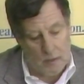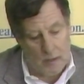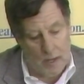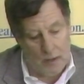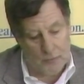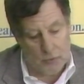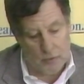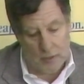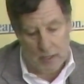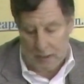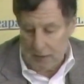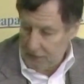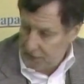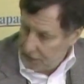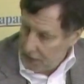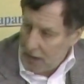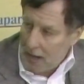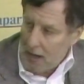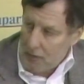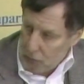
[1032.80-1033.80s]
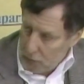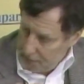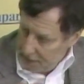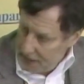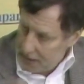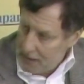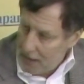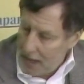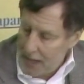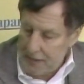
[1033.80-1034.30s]
After 95 or
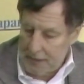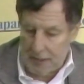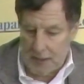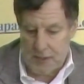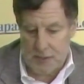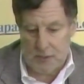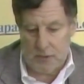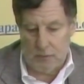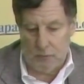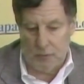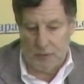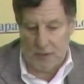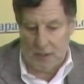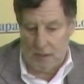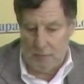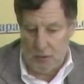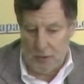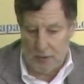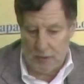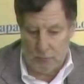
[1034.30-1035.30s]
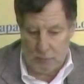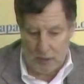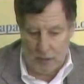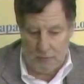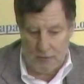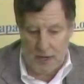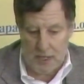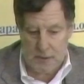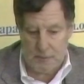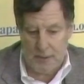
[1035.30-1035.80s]
mid-90s, with the Community
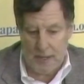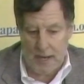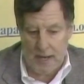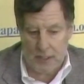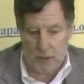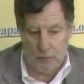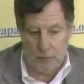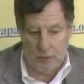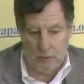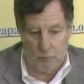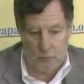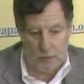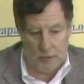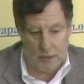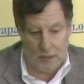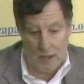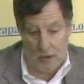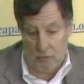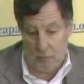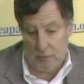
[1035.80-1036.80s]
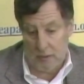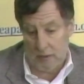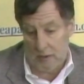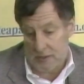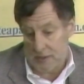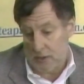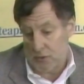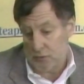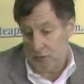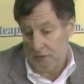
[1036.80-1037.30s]
Reinvestment Act, when the government
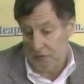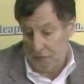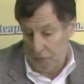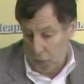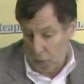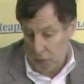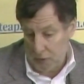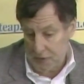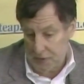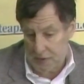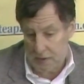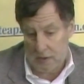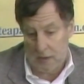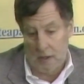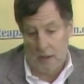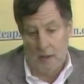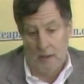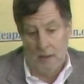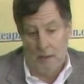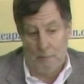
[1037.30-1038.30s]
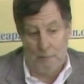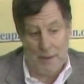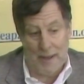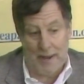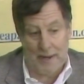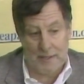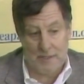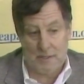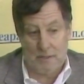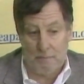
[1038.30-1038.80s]
essentially forced
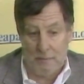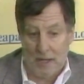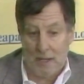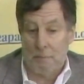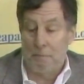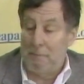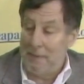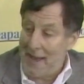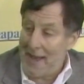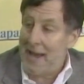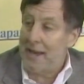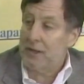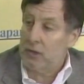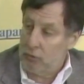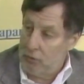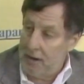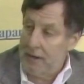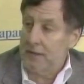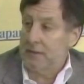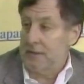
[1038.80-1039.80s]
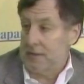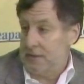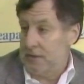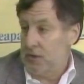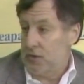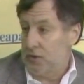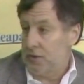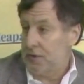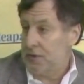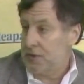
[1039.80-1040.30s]
banks to make bad credit
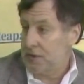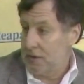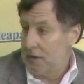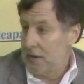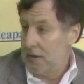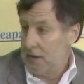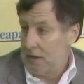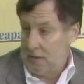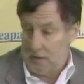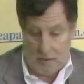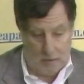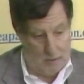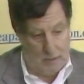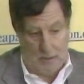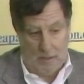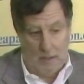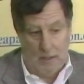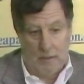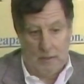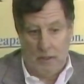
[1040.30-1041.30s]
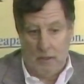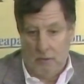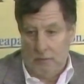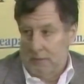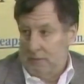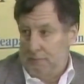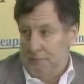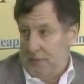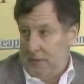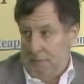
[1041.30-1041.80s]
decisions, and
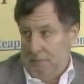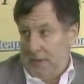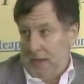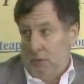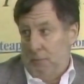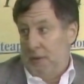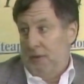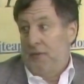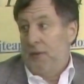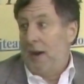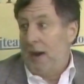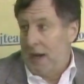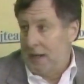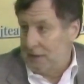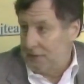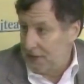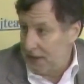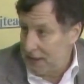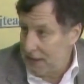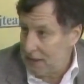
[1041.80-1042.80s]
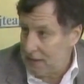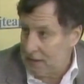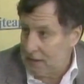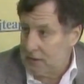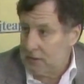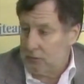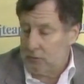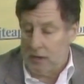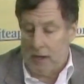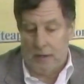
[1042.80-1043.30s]
they would be fined if they
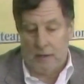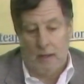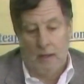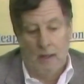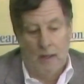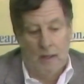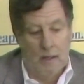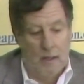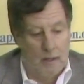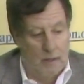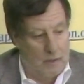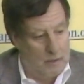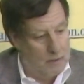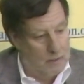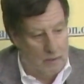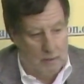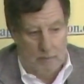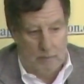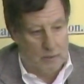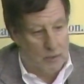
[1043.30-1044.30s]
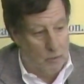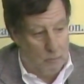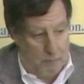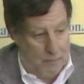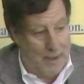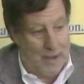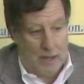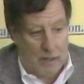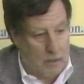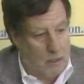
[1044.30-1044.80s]
didn't, right?
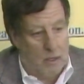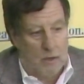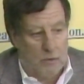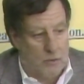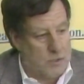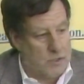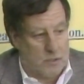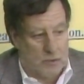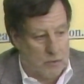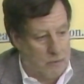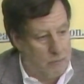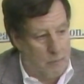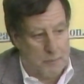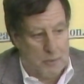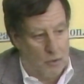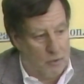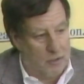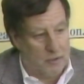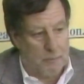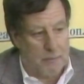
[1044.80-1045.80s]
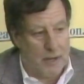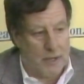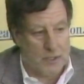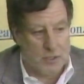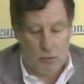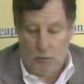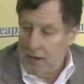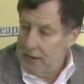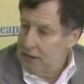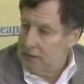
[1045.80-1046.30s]
Bad loans sort of appeared on the
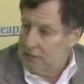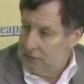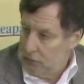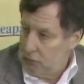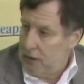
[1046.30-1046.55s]
bank's credit